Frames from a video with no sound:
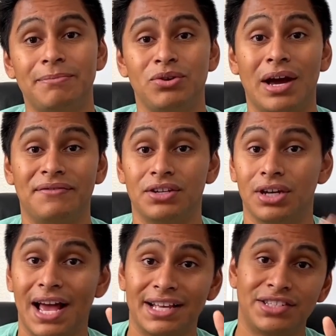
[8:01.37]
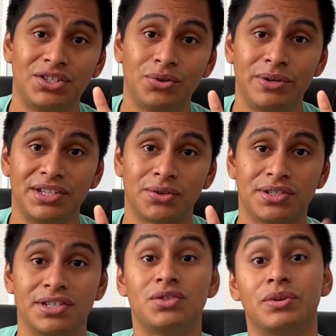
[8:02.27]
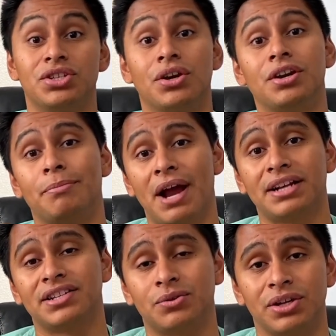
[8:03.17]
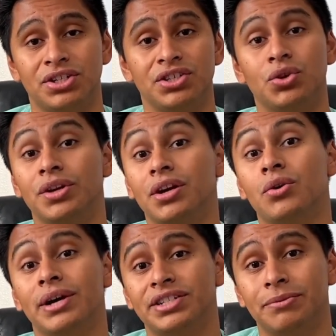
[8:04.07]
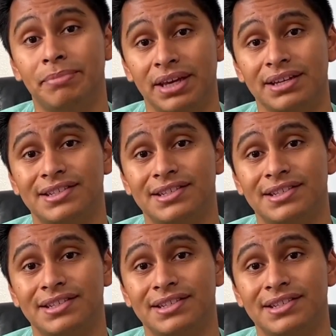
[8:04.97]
you have your last two resources, which are your practice questions or your question banks.